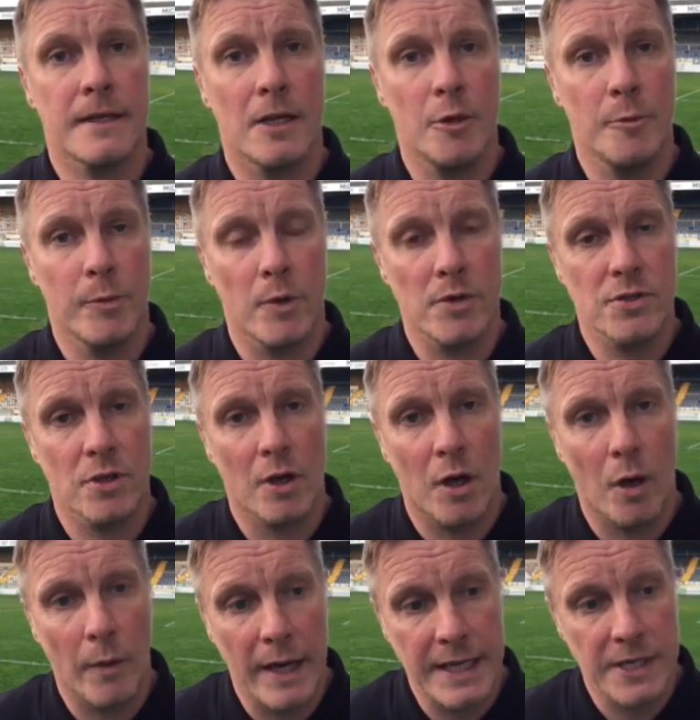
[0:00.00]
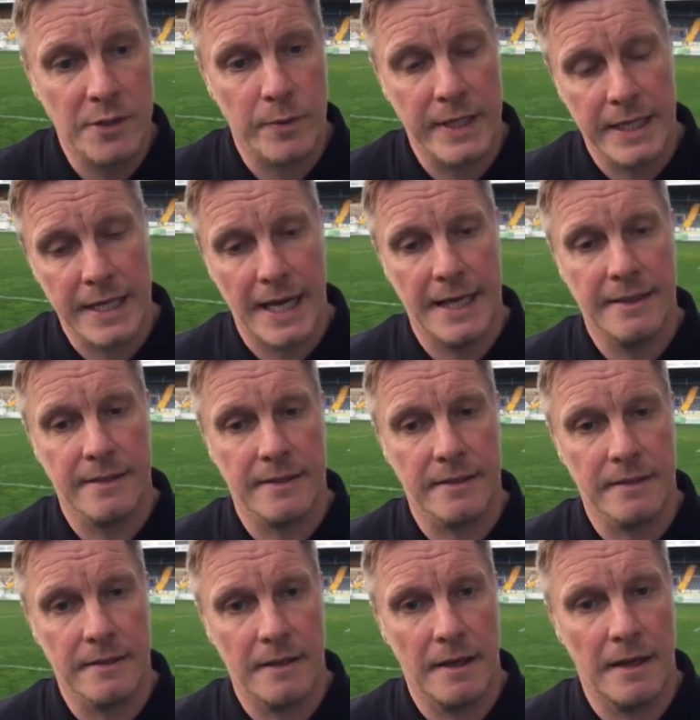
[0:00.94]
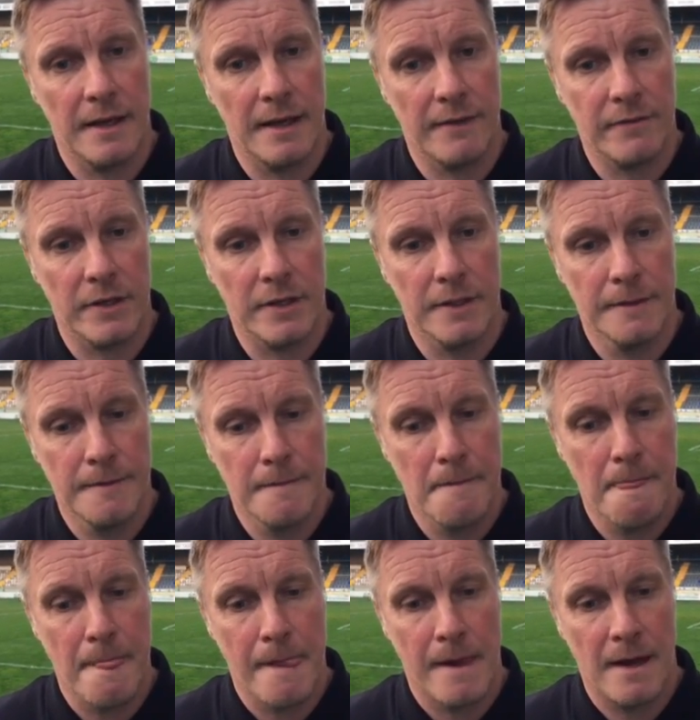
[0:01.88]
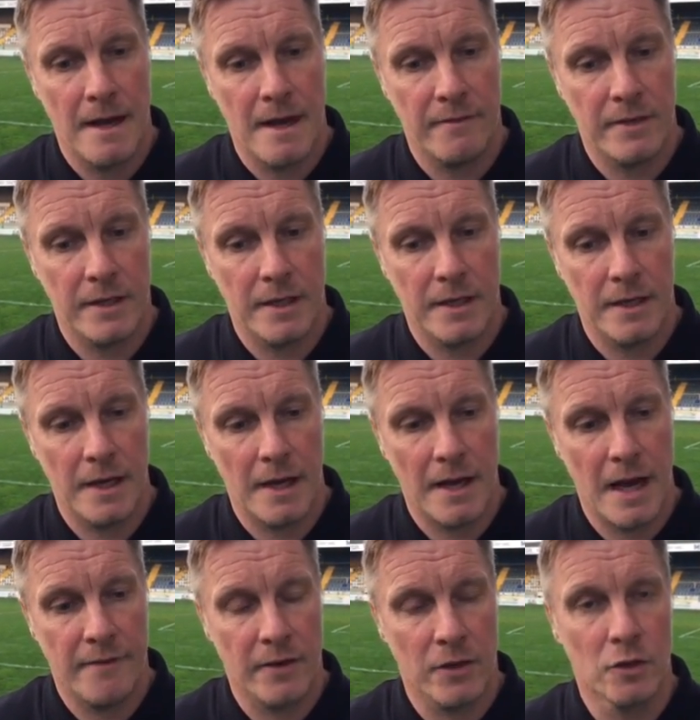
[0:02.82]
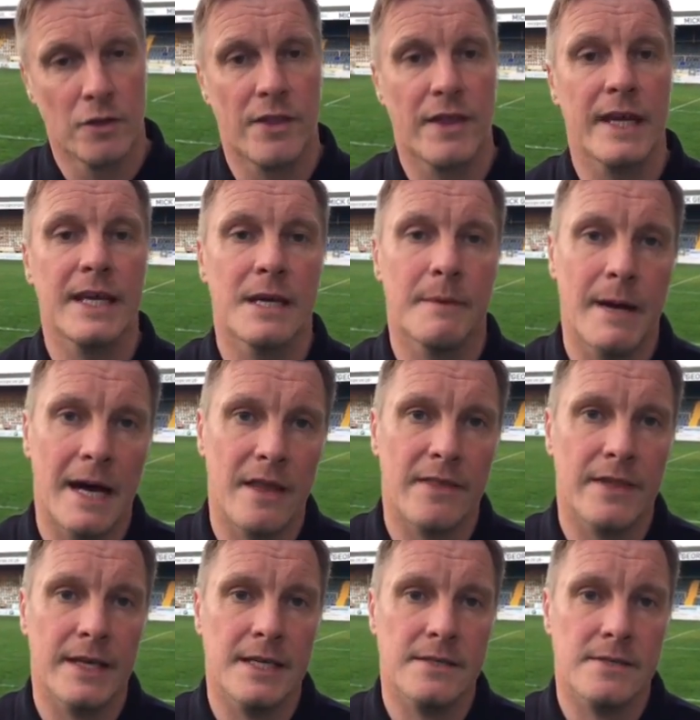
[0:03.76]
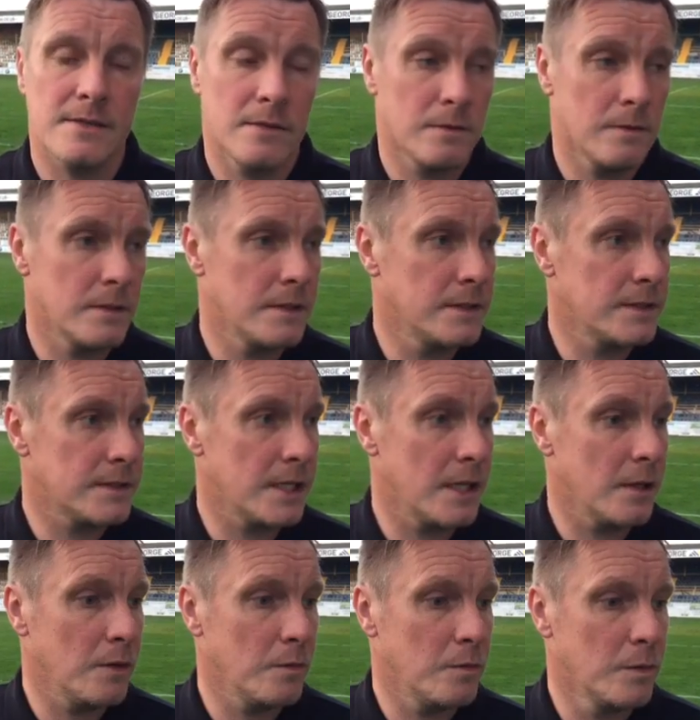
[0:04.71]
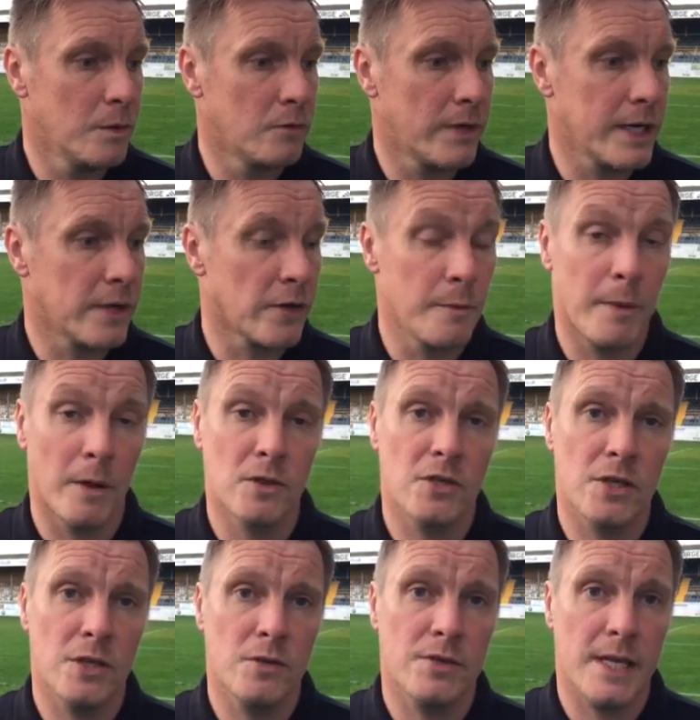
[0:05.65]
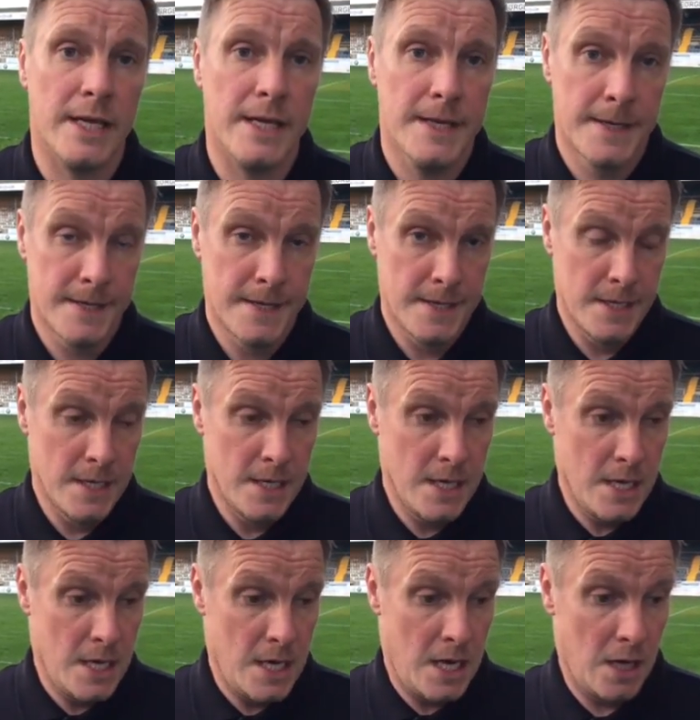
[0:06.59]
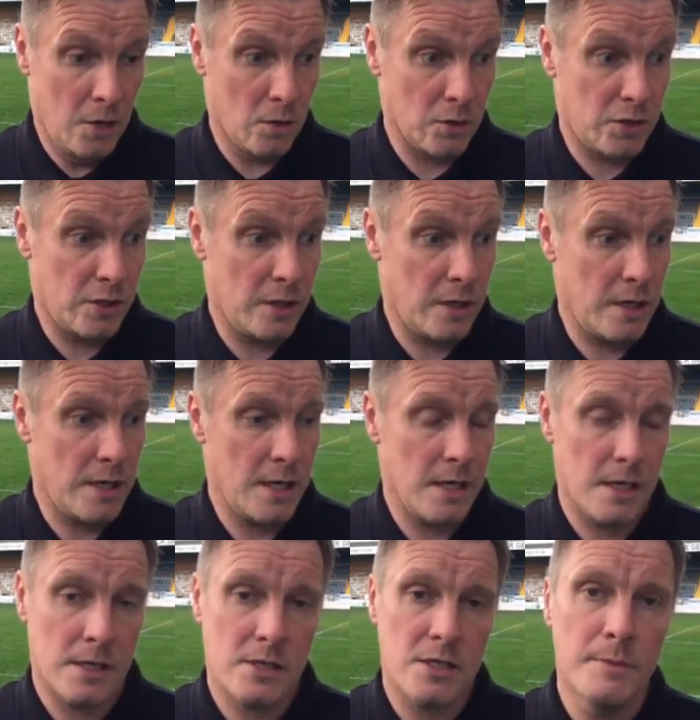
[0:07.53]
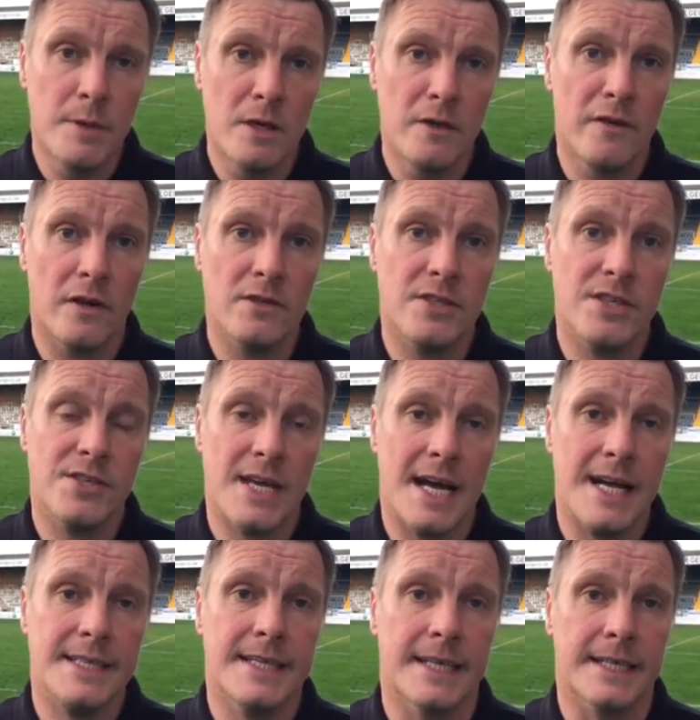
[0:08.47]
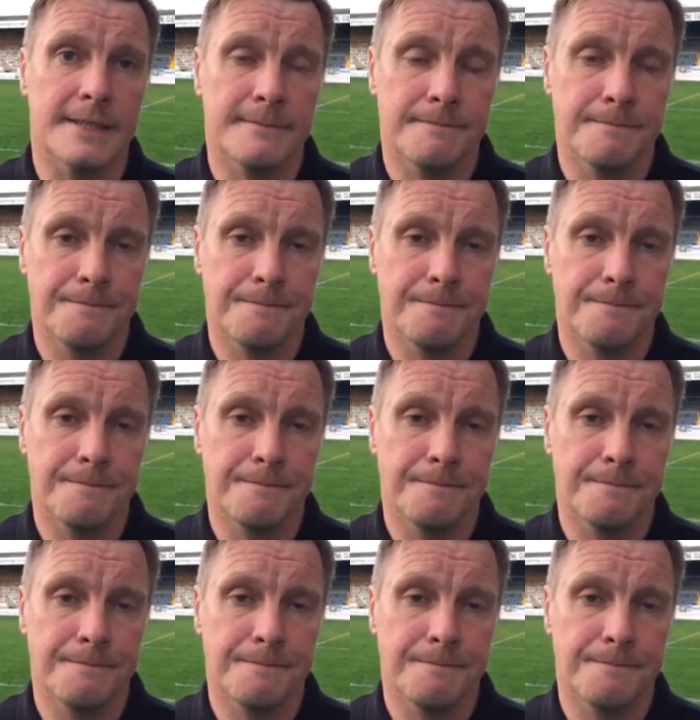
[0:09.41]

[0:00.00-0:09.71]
You know, boys will go away this weekend and have a good think about things, and we'll regroup on Tuesday and look to move on to Saturday.